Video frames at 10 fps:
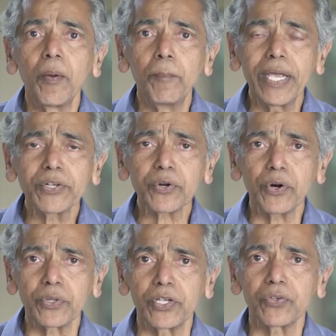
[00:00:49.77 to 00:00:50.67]
Based
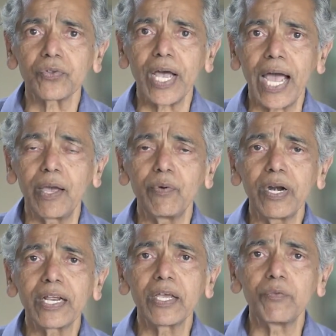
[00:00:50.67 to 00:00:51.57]
on this, I
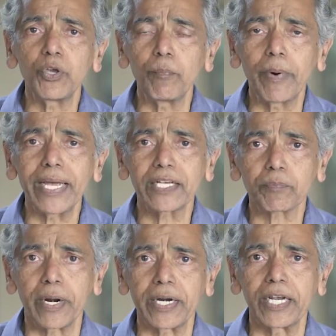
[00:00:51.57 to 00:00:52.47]
will give you my
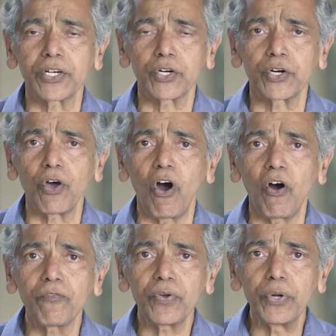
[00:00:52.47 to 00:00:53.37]
explanation of